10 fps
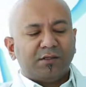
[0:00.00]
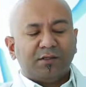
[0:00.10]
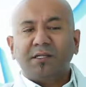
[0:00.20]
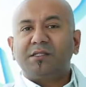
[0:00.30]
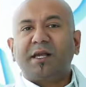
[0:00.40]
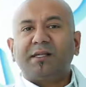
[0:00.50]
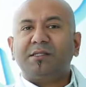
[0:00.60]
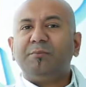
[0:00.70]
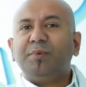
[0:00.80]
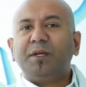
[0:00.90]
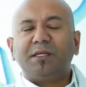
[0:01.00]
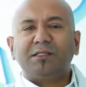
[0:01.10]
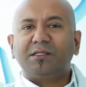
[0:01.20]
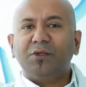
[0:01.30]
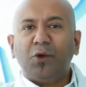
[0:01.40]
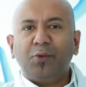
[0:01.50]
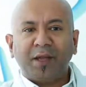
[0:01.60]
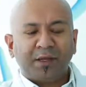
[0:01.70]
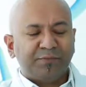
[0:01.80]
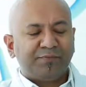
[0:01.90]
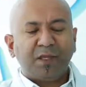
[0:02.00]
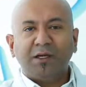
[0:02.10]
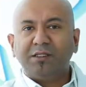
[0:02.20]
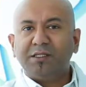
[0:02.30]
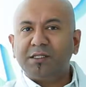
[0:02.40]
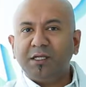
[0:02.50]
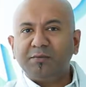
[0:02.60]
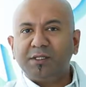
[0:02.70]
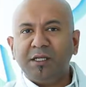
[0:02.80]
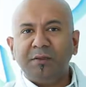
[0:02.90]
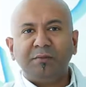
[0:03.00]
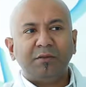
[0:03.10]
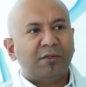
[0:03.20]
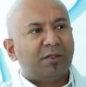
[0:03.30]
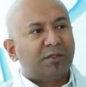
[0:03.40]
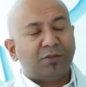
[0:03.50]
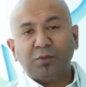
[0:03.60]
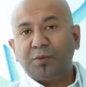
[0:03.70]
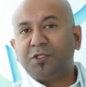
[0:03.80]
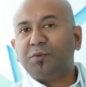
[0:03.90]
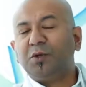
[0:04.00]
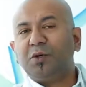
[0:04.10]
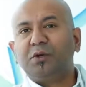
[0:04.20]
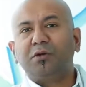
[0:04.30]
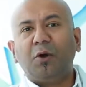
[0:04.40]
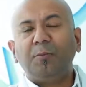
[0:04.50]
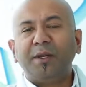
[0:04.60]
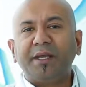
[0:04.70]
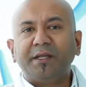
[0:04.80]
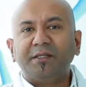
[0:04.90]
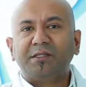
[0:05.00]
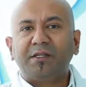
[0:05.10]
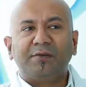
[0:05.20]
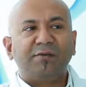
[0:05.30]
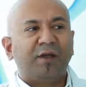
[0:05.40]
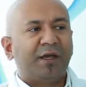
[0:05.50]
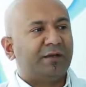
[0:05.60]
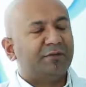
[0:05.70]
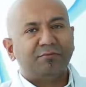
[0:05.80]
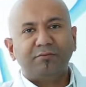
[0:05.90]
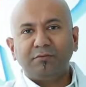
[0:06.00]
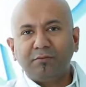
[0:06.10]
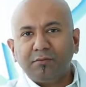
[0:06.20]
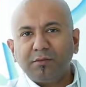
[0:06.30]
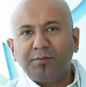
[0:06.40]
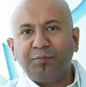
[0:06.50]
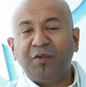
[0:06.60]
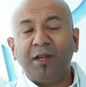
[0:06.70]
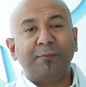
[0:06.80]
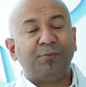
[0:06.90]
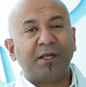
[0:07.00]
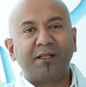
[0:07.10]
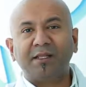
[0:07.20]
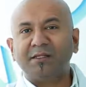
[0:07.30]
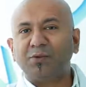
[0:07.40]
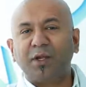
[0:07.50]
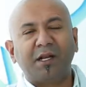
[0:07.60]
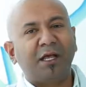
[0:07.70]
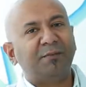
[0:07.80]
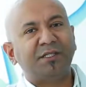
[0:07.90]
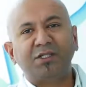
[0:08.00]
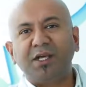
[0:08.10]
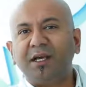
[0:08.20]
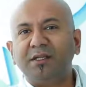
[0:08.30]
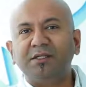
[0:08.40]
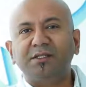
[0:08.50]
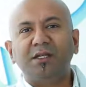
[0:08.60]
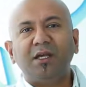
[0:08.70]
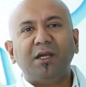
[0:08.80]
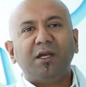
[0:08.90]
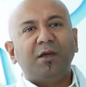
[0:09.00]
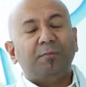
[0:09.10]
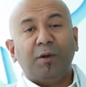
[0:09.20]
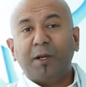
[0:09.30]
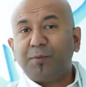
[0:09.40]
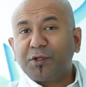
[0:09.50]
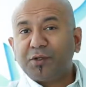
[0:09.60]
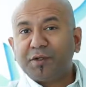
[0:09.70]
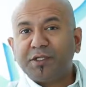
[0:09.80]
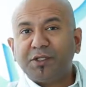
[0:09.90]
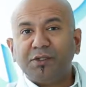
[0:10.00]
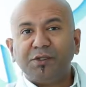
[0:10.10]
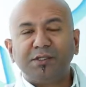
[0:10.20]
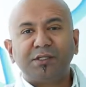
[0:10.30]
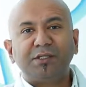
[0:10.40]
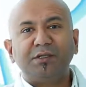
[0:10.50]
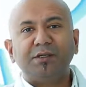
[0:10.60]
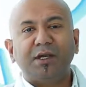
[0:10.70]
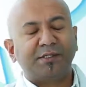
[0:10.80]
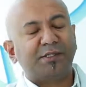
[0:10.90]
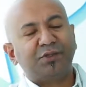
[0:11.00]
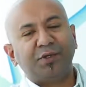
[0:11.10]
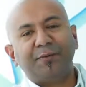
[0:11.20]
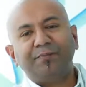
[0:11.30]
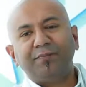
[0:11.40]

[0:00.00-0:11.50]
Things as simple as snoring or disturbed sleep to much more complicated stuff like feeling breathless while climbing stairs, blood pressure issues, etc.